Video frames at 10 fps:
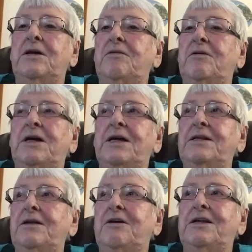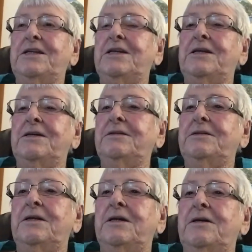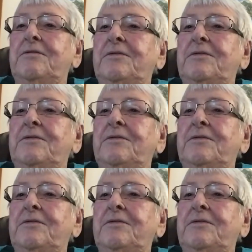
no, I had no idea. No,